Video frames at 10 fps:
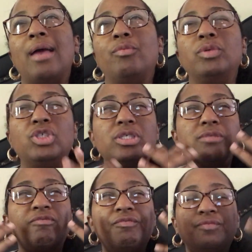It would
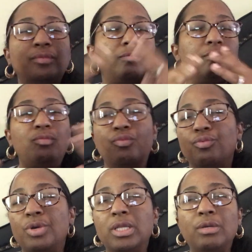just
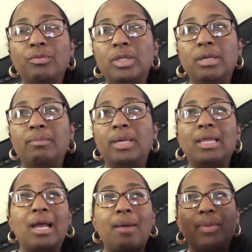really, really be
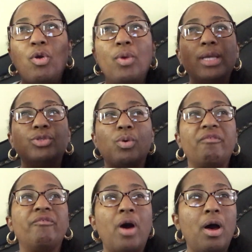like I'm going into a
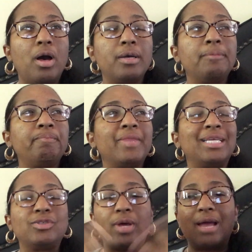fog.
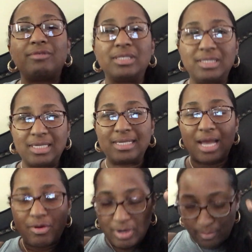So I'd have to sit
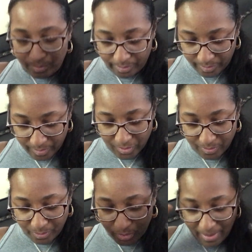down and
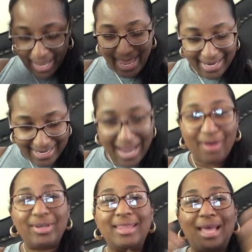put my head
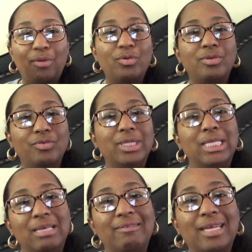down, and that would
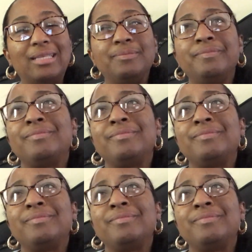relieve it.